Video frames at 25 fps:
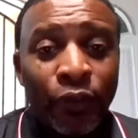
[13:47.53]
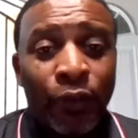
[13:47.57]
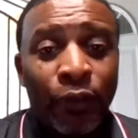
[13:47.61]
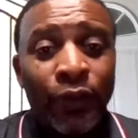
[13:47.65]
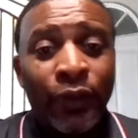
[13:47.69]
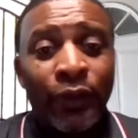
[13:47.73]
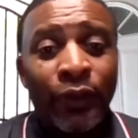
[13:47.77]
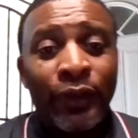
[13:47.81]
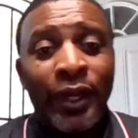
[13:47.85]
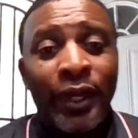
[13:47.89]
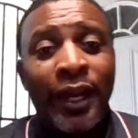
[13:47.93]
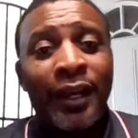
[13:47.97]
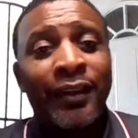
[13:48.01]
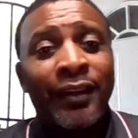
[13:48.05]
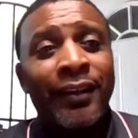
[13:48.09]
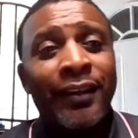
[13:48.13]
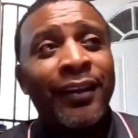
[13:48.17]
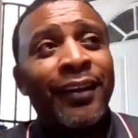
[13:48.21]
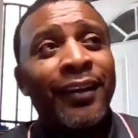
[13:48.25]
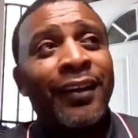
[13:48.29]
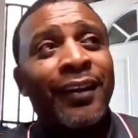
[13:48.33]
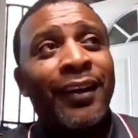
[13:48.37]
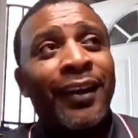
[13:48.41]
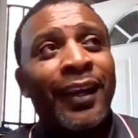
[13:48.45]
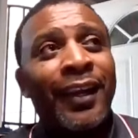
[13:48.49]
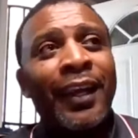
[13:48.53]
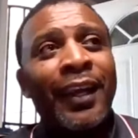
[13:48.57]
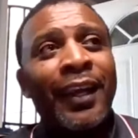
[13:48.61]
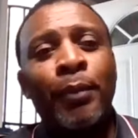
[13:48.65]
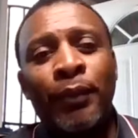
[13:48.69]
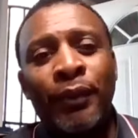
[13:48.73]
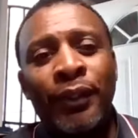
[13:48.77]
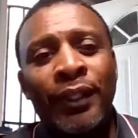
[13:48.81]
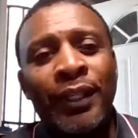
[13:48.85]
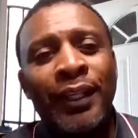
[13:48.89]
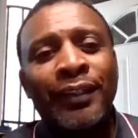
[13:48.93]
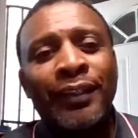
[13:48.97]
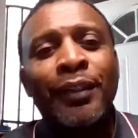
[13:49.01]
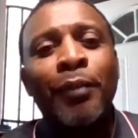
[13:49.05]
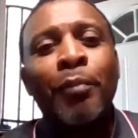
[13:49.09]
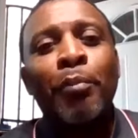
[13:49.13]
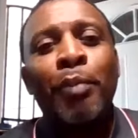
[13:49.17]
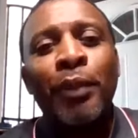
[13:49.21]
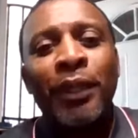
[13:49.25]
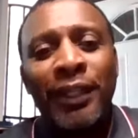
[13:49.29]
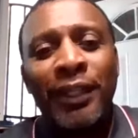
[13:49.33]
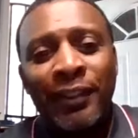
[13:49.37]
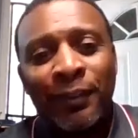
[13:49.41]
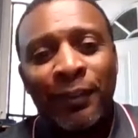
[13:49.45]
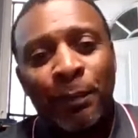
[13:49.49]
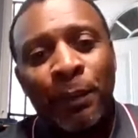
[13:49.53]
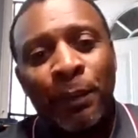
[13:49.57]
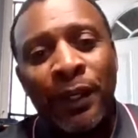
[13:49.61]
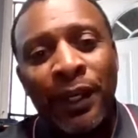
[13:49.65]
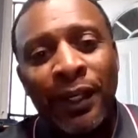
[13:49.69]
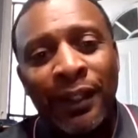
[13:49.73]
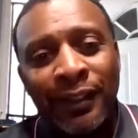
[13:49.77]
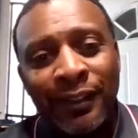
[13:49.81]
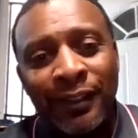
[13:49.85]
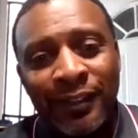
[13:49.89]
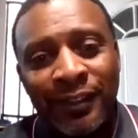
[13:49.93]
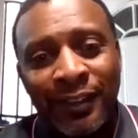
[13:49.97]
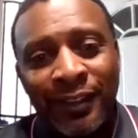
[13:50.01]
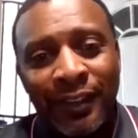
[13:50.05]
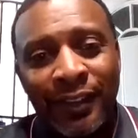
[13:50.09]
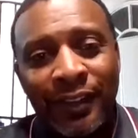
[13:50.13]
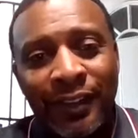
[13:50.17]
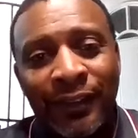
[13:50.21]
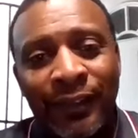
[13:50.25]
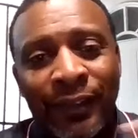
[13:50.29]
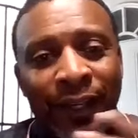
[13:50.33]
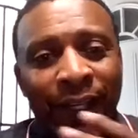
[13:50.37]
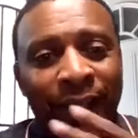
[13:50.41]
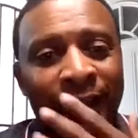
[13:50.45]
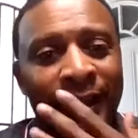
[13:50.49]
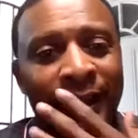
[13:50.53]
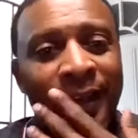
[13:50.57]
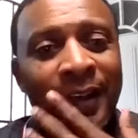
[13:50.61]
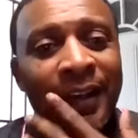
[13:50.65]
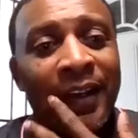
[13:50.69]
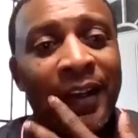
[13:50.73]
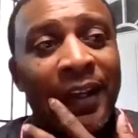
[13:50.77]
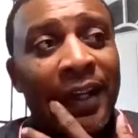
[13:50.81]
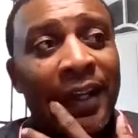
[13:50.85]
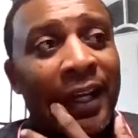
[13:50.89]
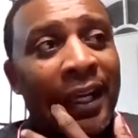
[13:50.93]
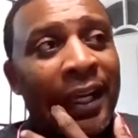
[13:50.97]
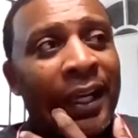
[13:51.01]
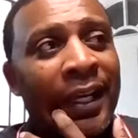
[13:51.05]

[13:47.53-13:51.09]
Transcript: so they're not able to get the biggest policy, right?